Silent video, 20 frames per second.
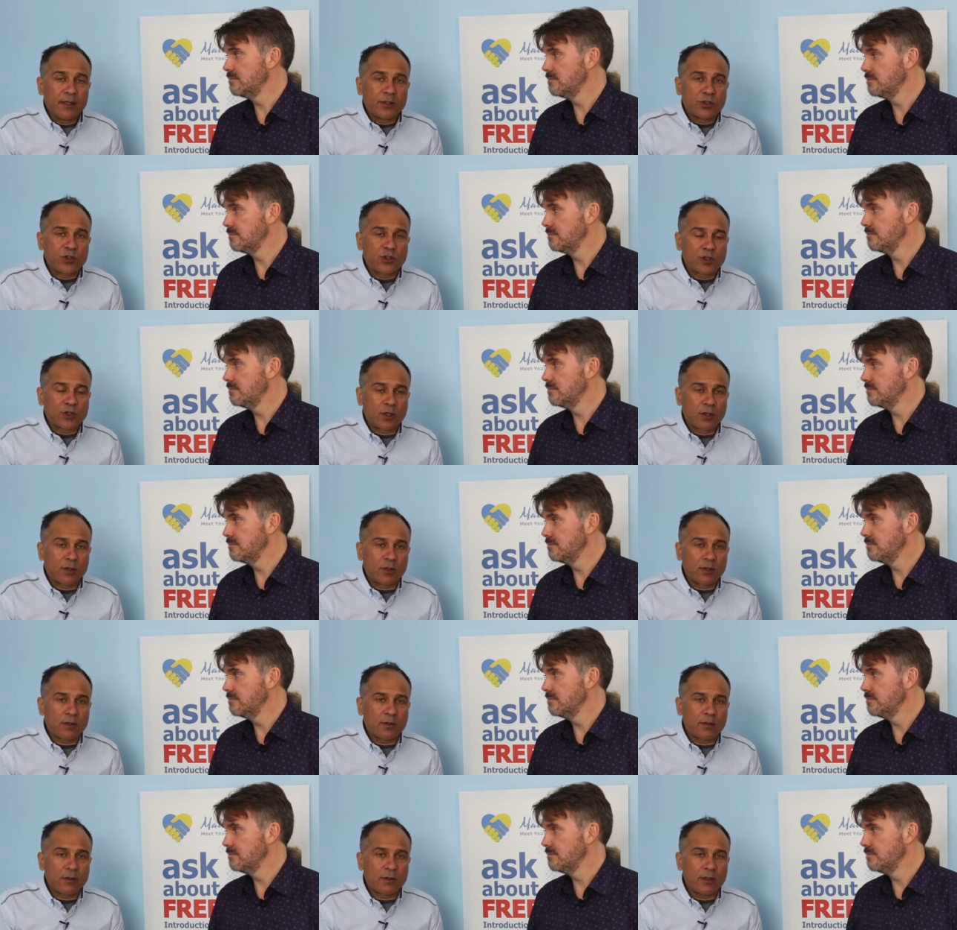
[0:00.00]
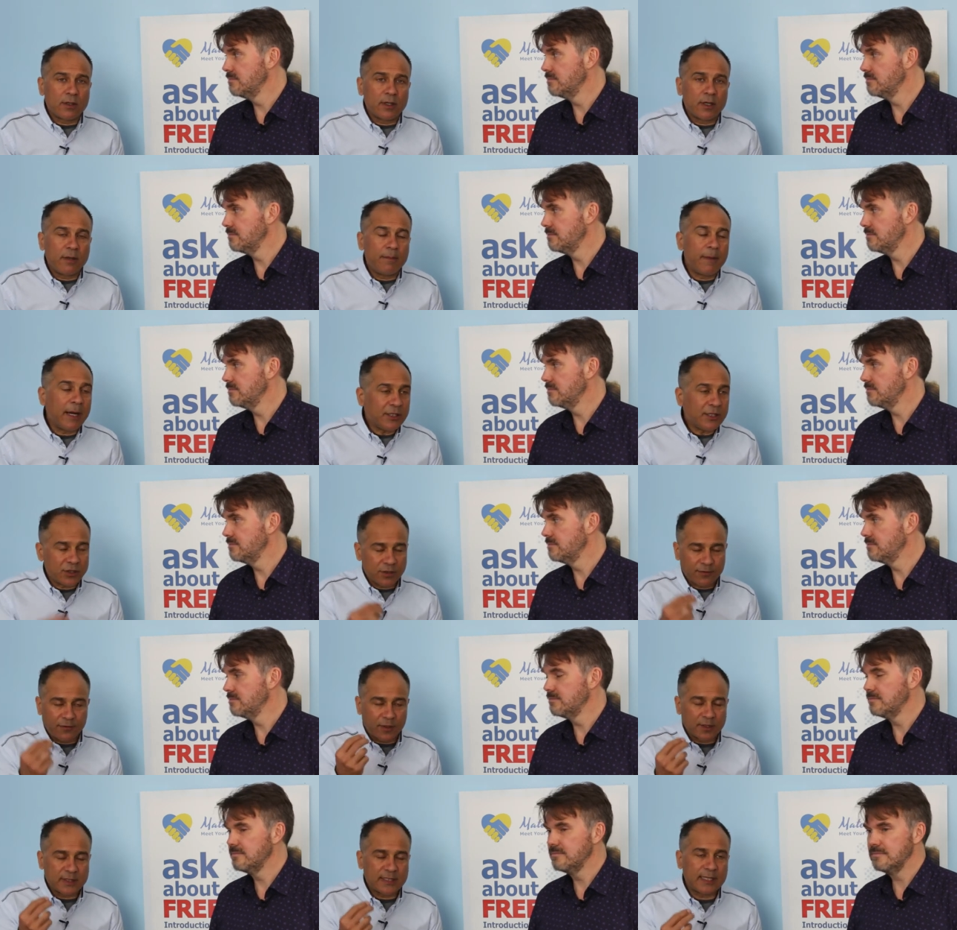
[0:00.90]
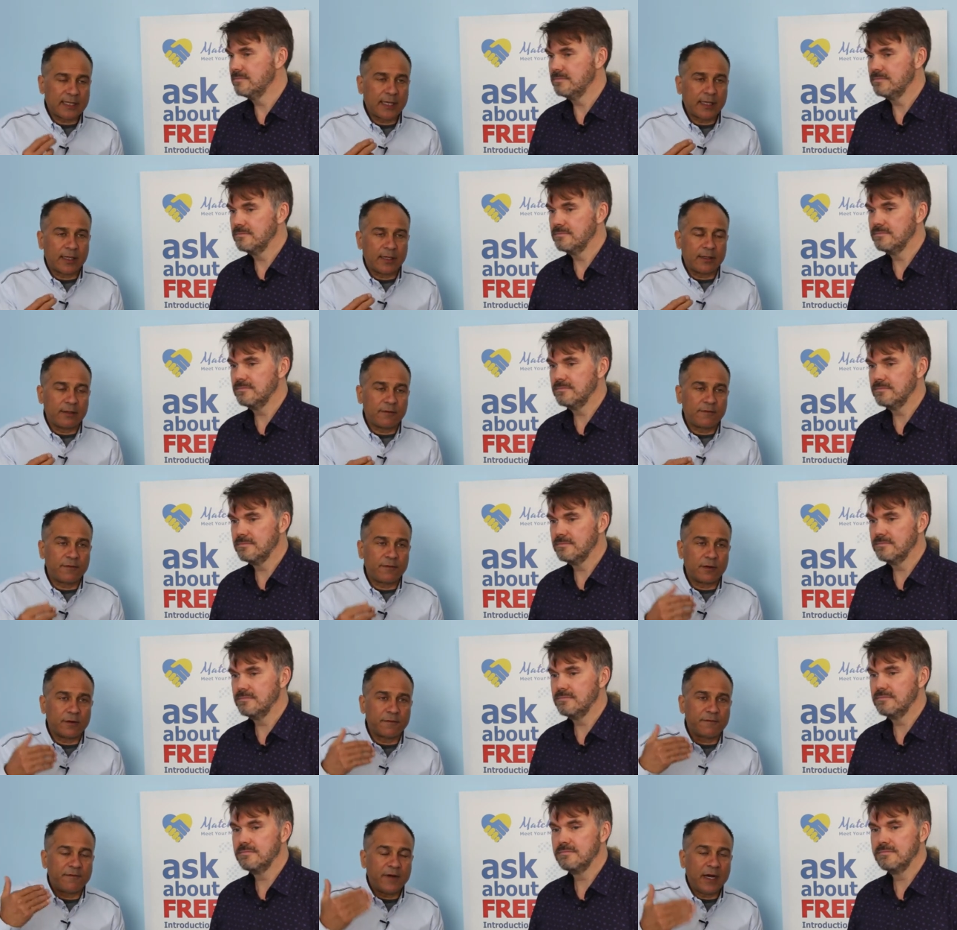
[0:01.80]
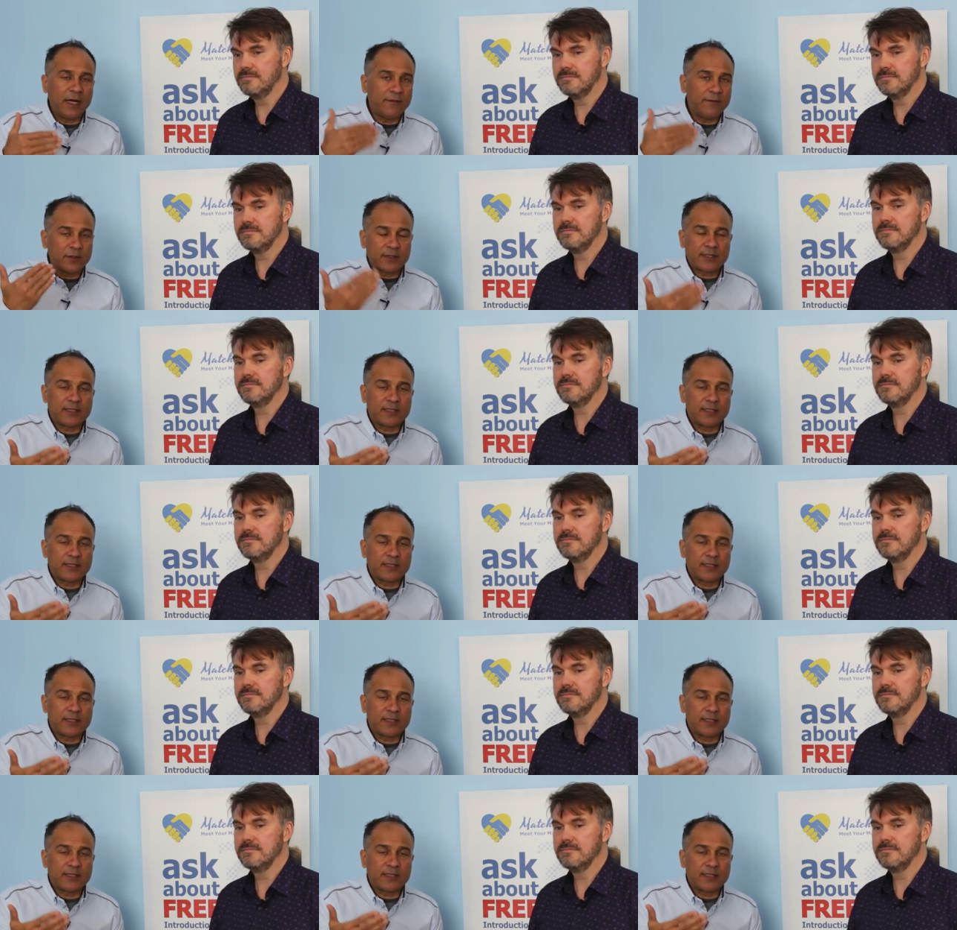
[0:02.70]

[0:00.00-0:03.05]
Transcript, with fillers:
Speaker 1: So imagine for a second, for 5 or